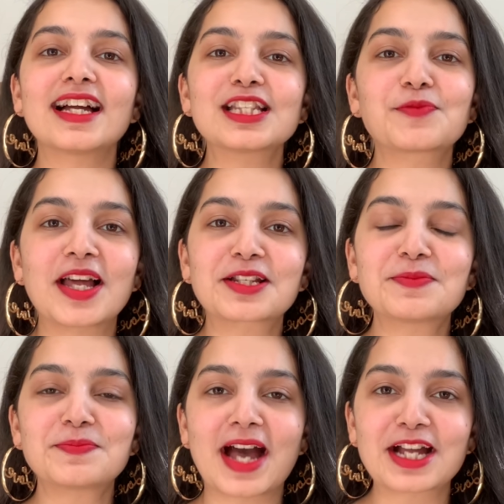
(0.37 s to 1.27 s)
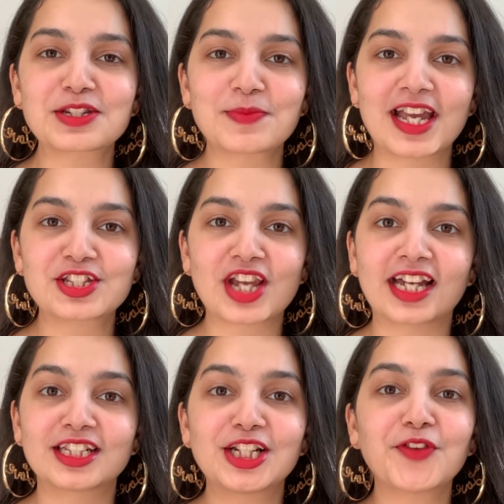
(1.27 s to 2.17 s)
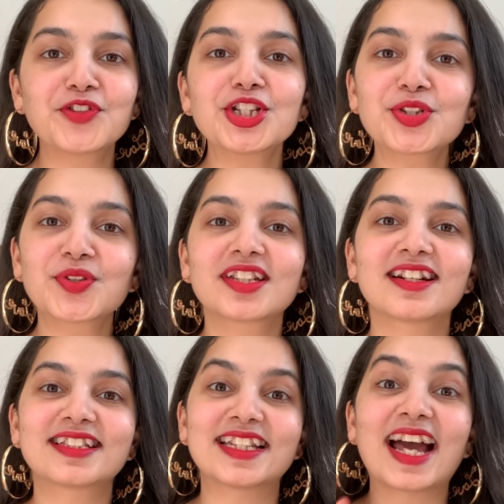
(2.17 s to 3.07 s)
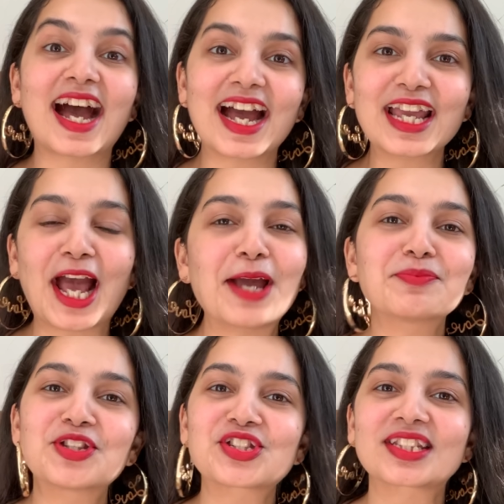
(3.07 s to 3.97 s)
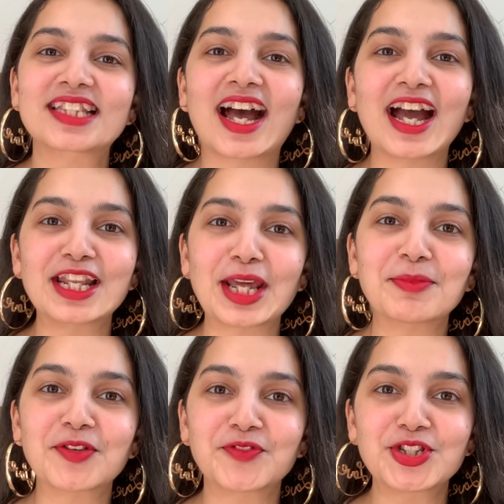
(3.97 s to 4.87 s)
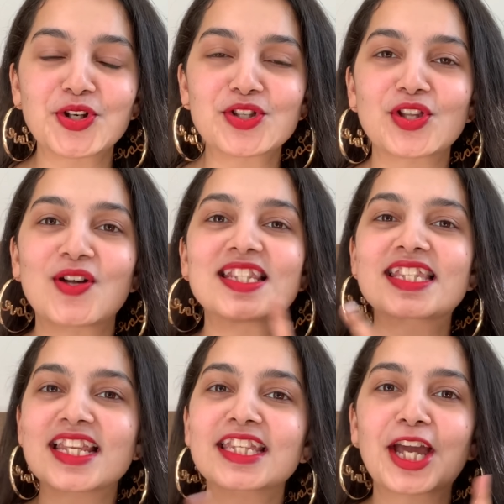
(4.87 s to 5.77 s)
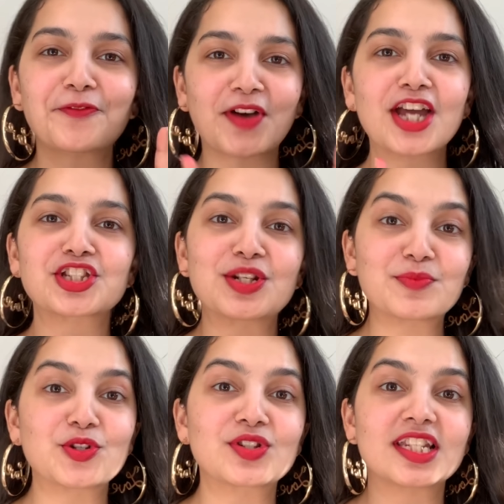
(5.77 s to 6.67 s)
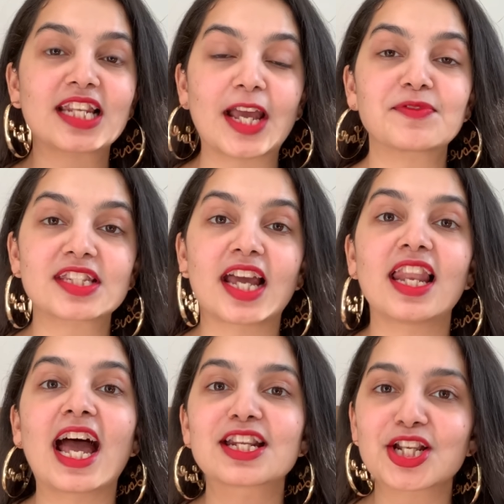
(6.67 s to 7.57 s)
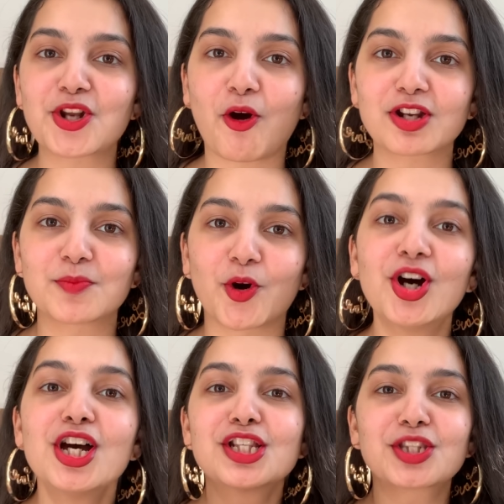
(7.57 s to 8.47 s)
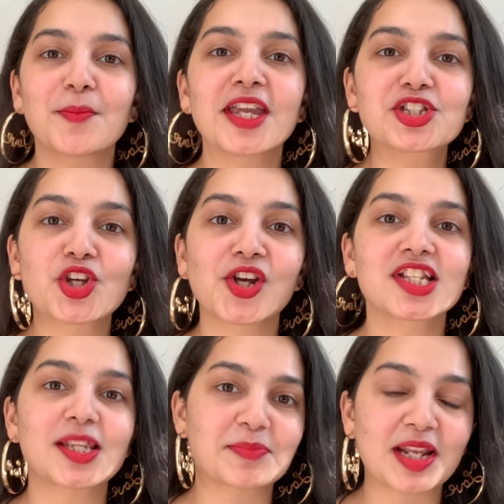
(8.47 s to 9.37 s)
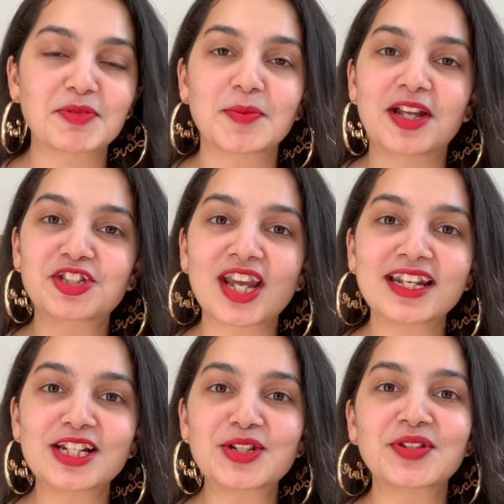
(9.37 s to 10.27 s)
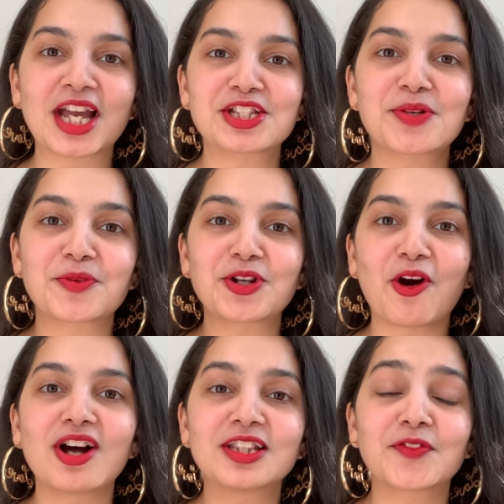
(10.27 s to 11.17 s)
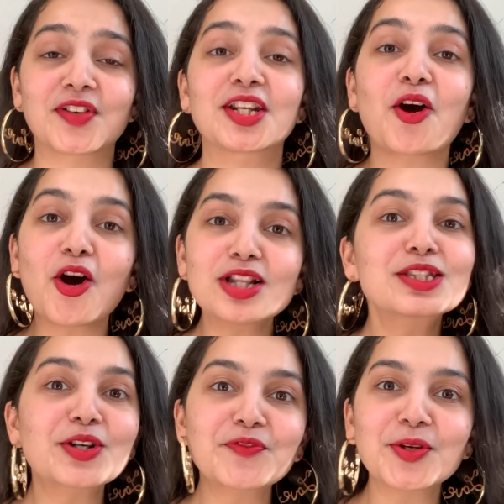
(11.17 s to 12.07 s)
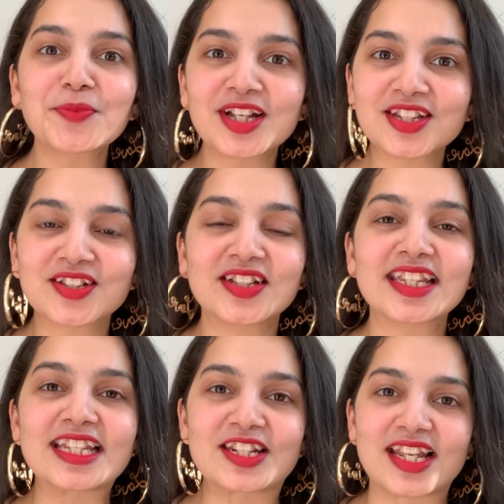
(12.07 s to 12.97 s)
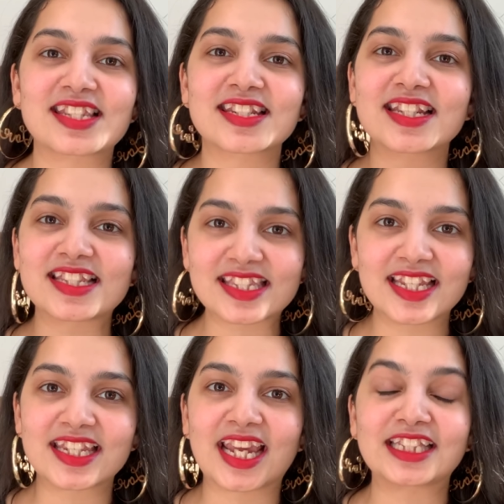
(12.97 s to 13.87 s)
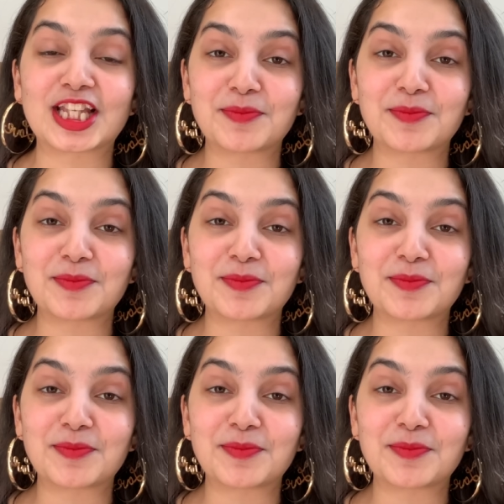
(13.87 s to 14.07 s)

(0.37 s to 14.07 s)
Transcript: guys, welcome back to my channel. If you're new here, then hi, I'm Nishita and I make videos on skincare, fashion, beauty, lifestyle and a lot more. So make sure you're subscribed to my channel to catch up on all the fun. Also, if you're particularly interested in skincare, then